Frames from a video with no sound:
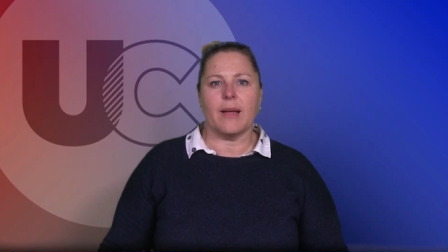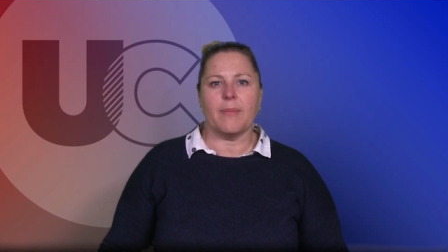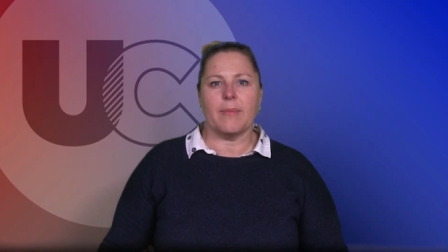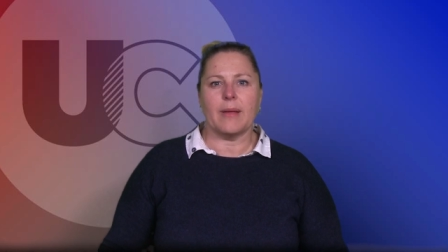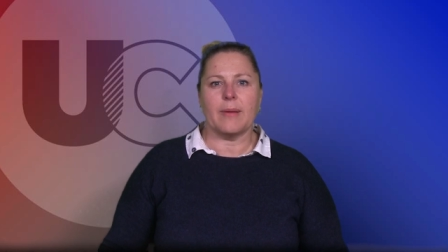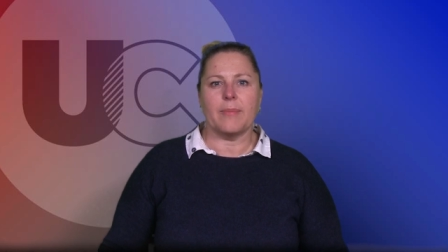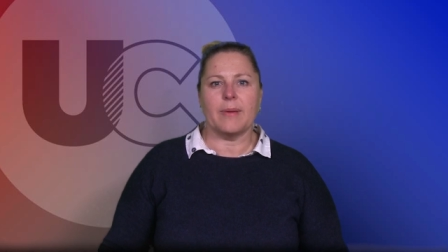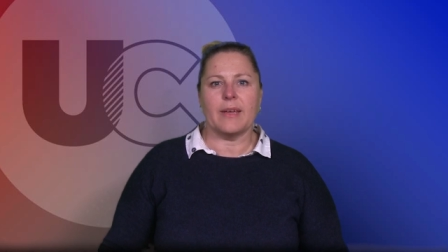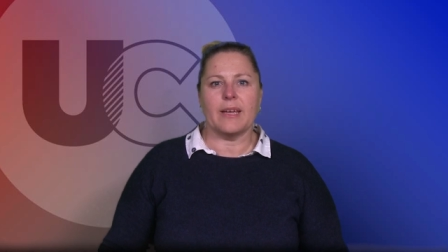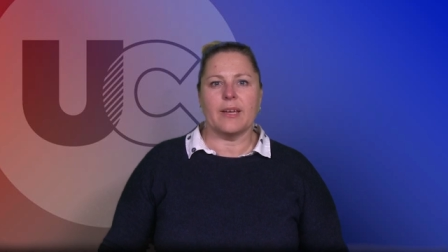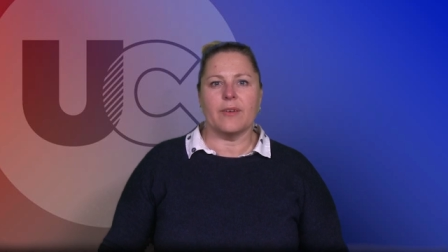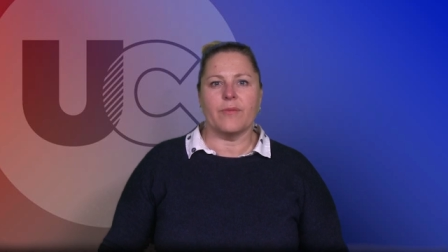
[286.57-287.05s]
may
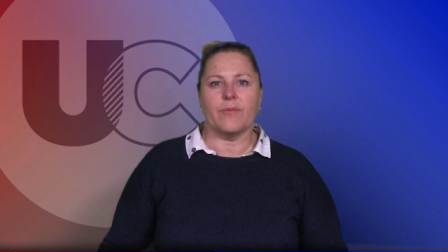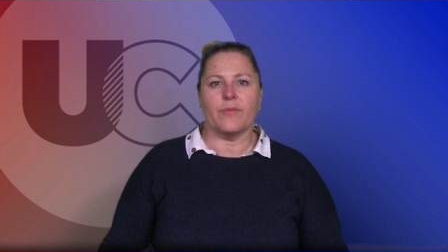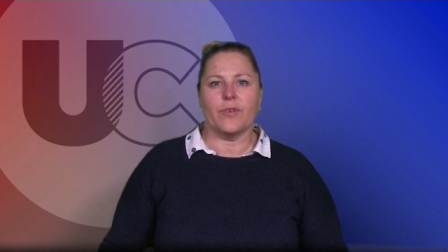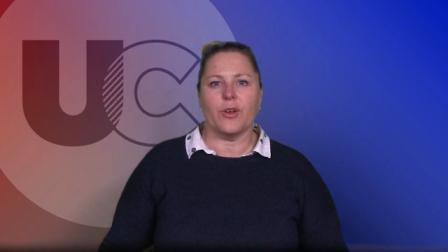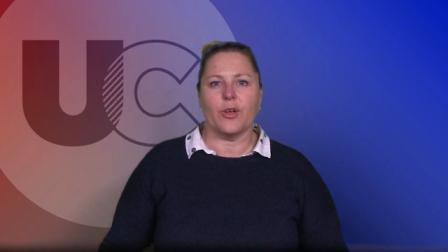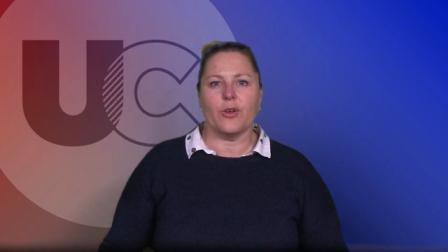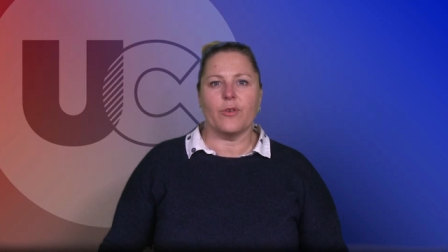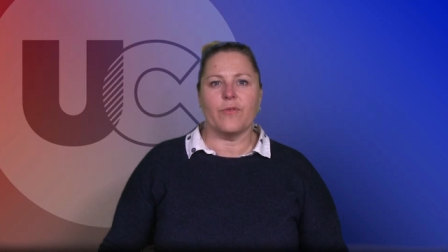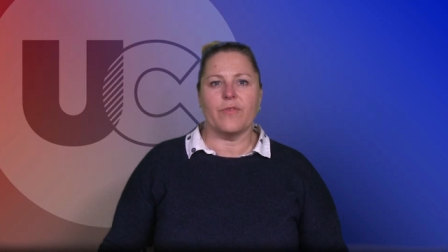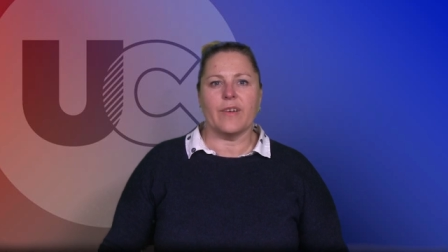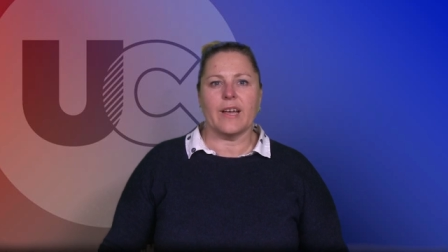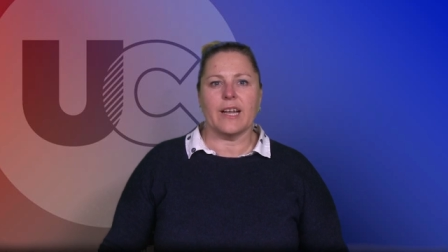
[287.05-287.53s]
be of
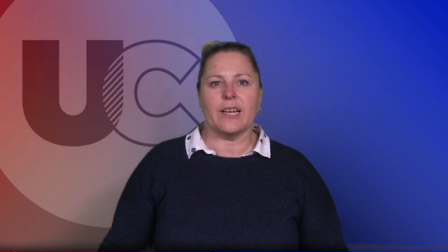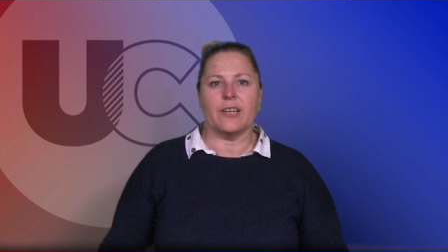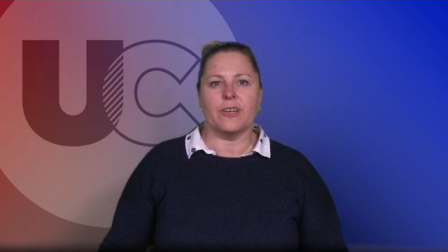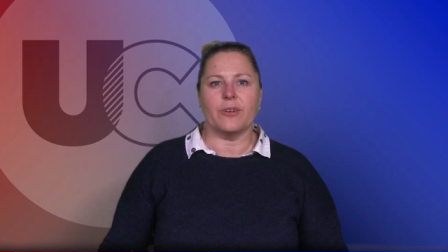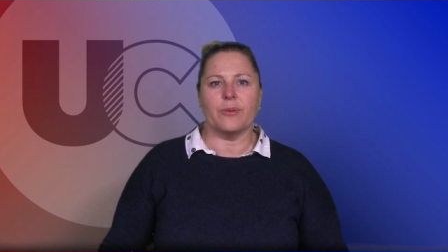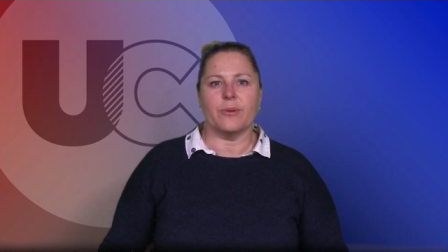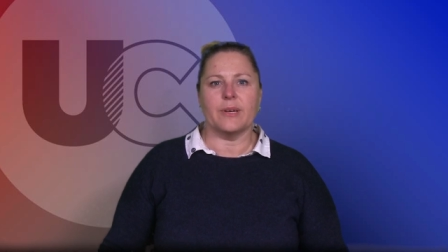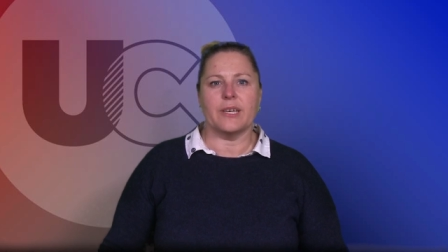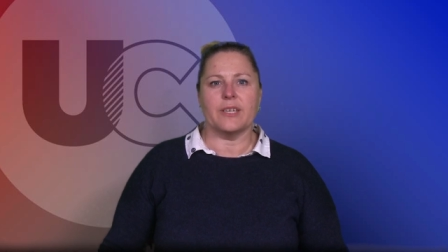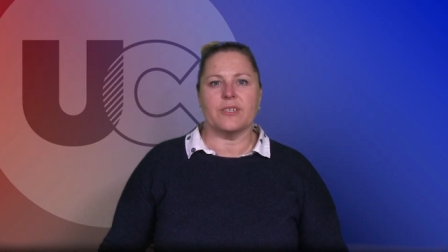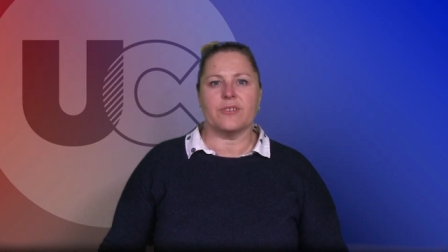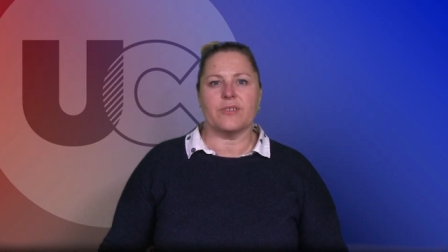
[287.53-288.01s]
no
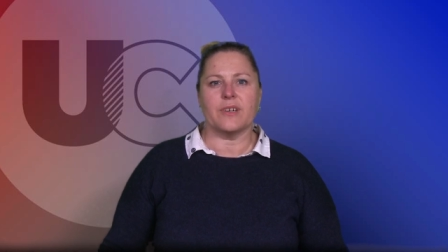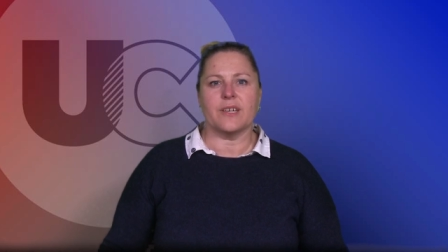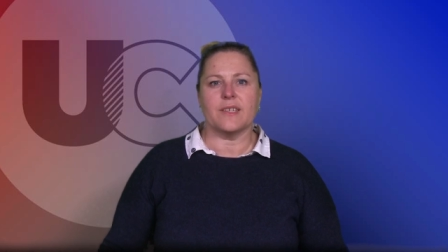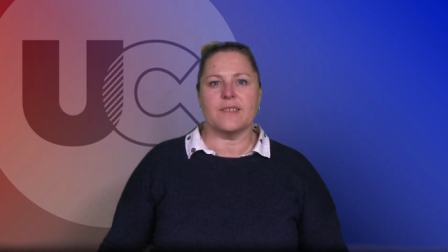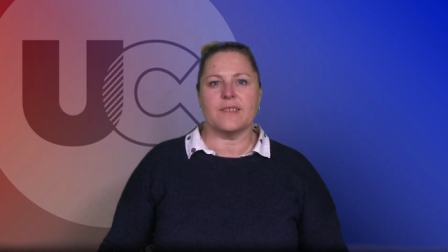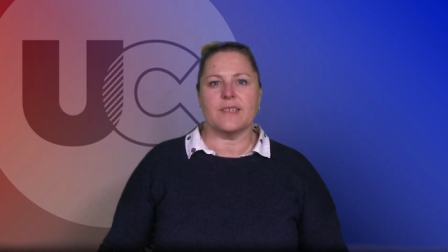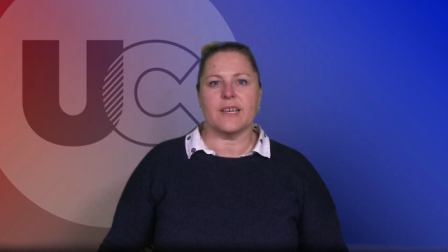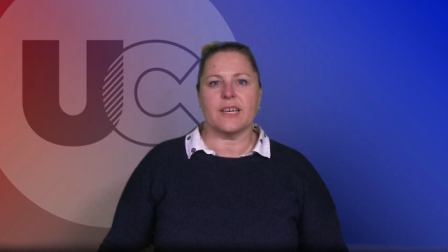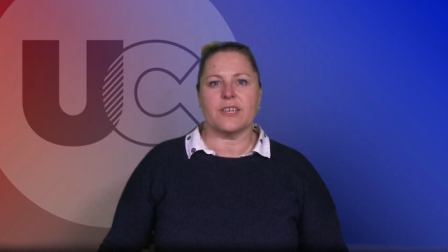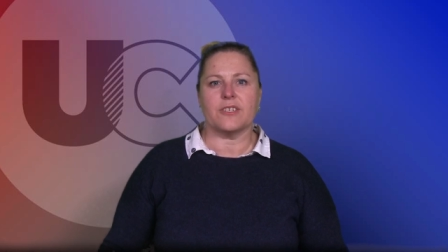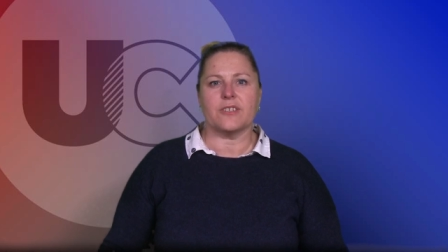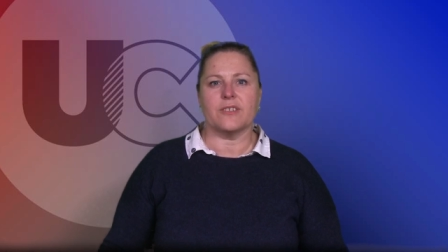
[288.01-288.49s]
value in
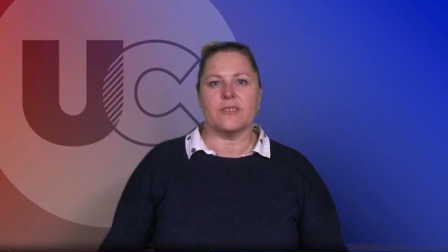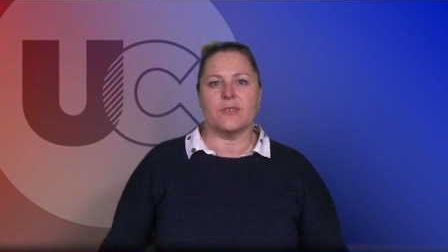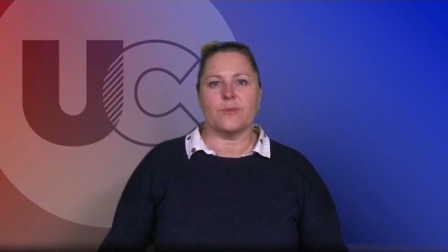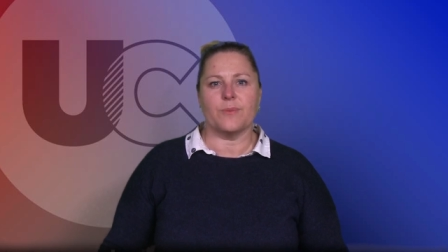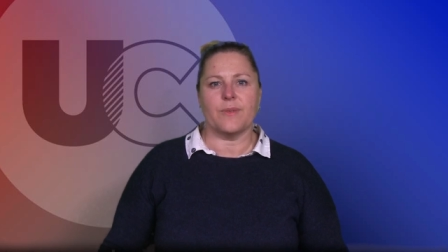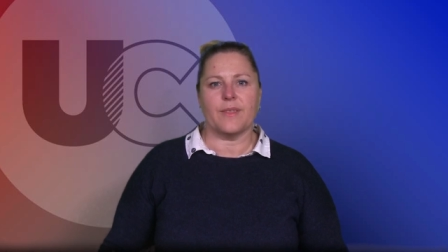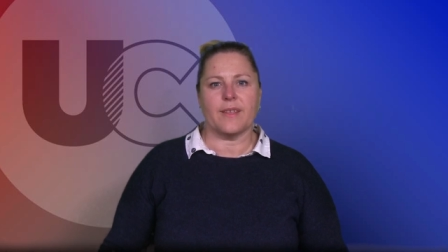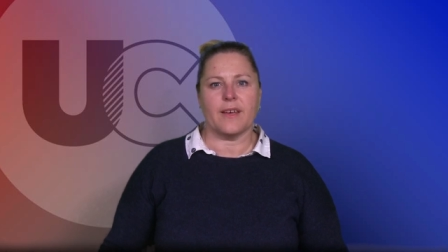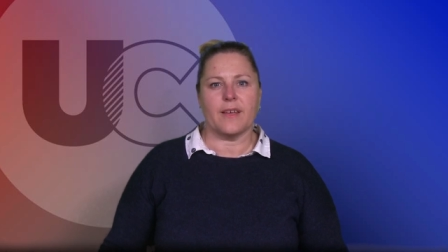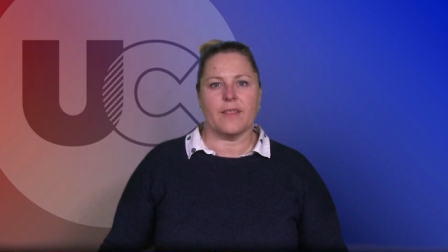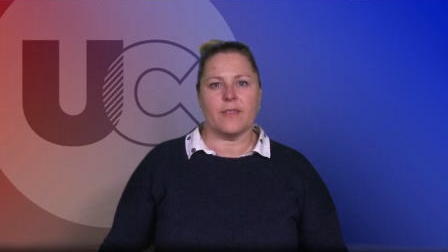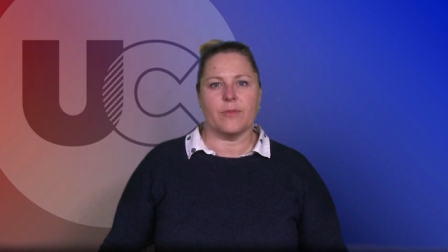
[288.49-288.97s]
transactions
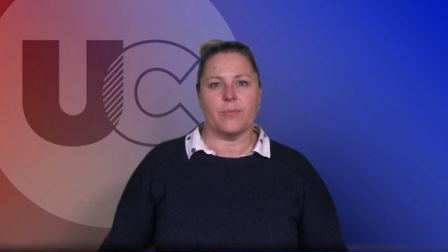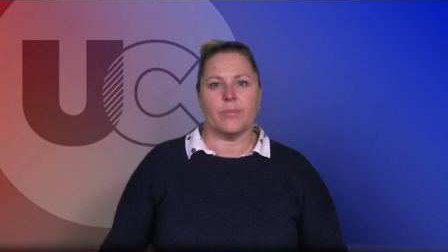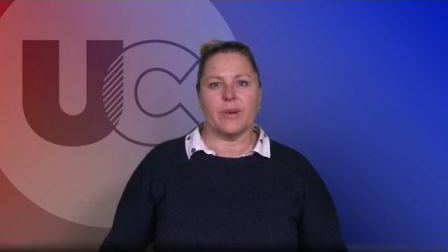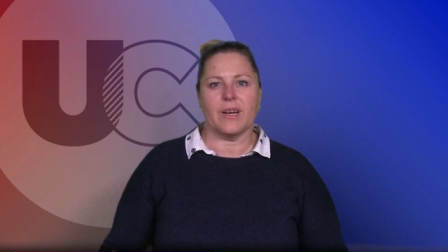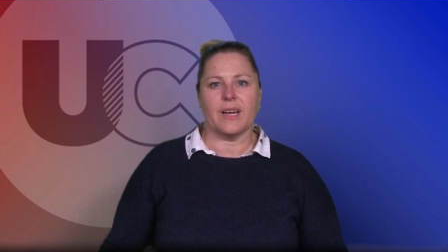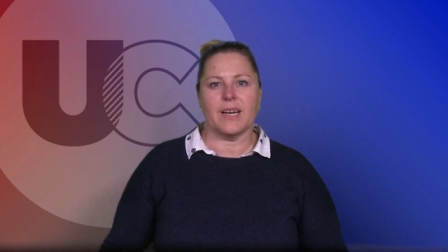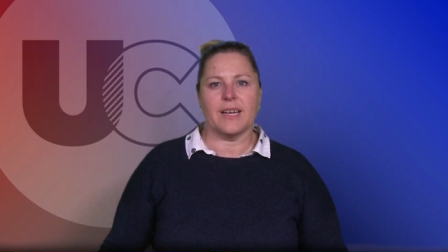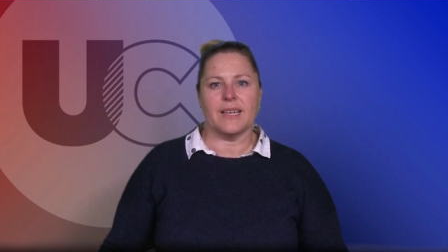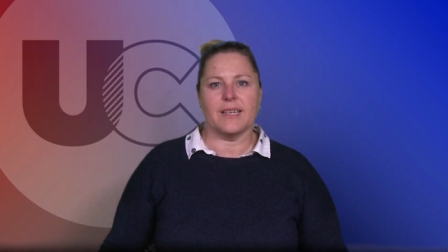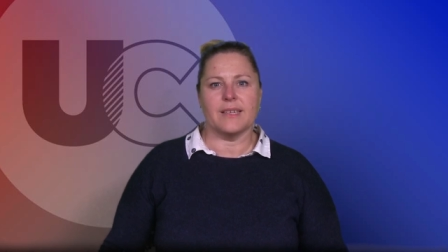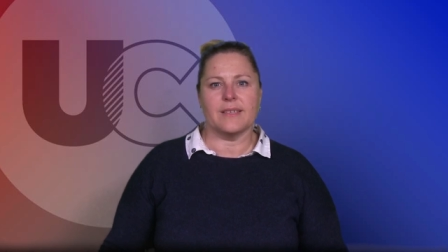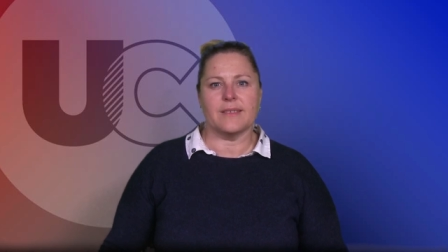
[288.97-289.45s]
with other
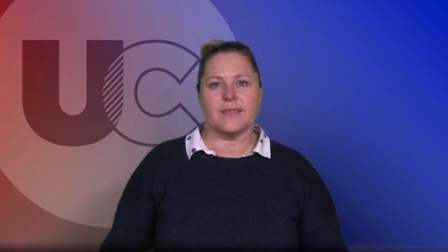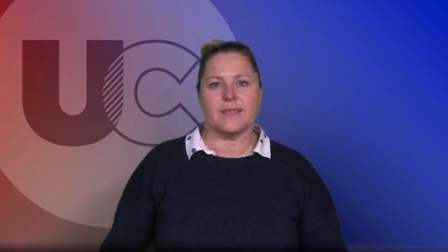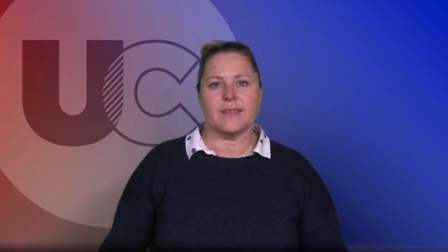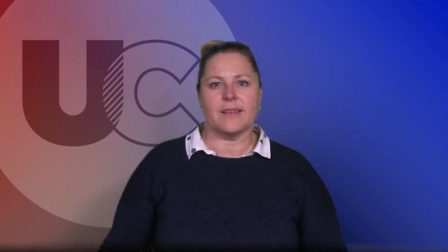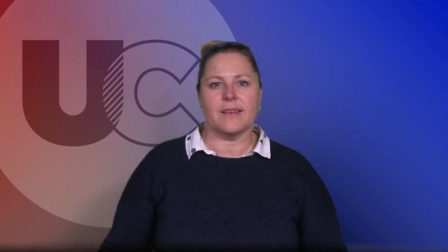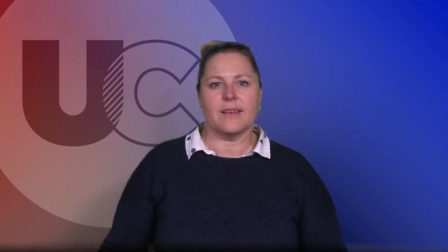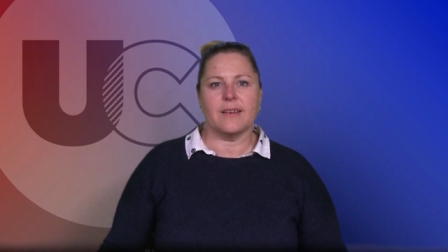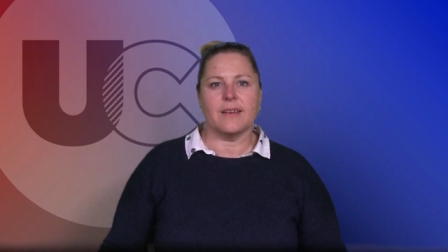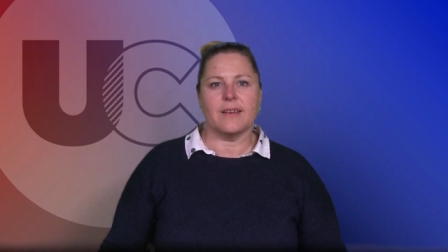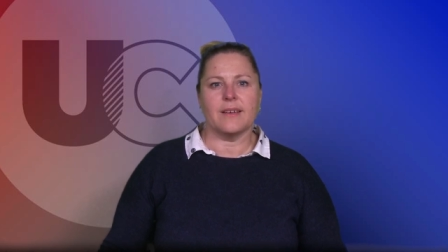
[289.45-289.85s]
buyers.